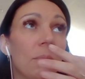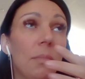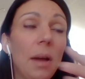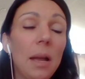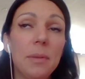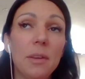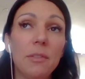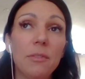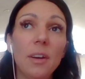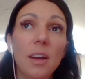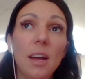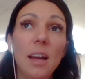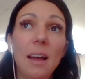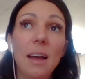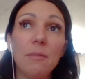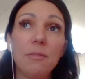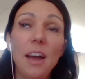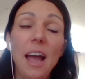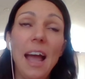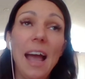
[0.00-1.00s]
maybe for,
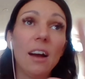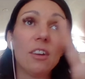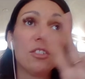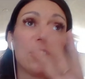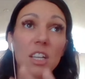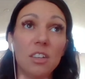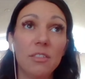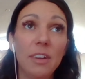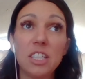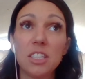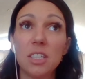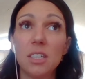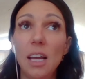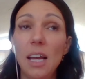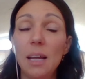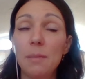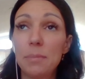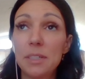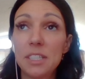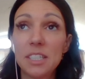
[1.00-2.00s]
for our
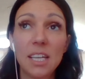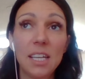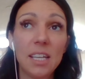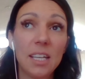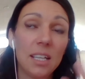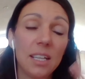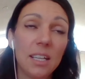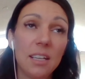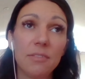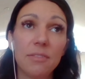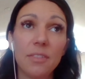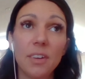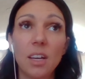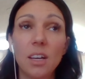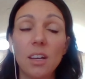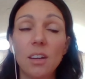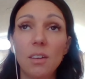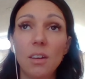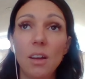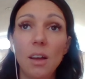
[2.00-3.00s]
generation and particularly
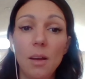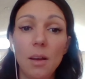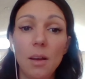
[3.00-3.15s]
for